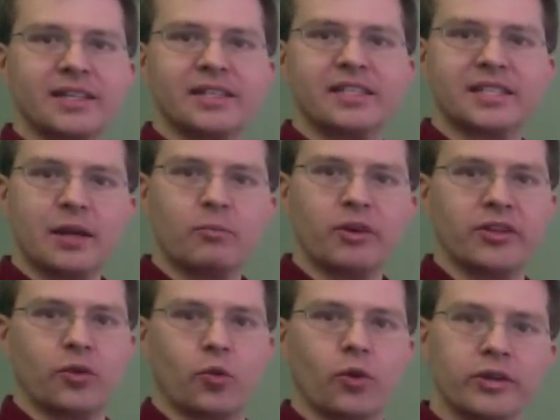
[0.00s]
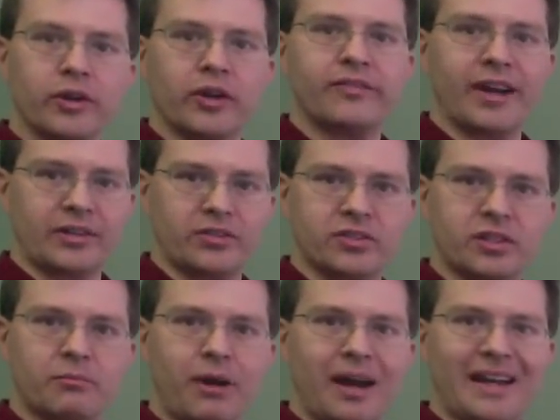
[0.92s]
in the same way that ordinary vectors
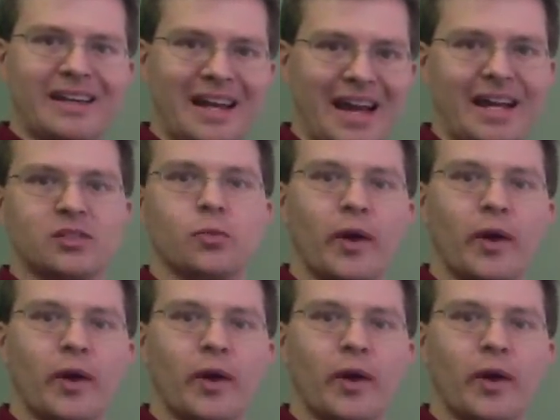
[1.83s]
combine x,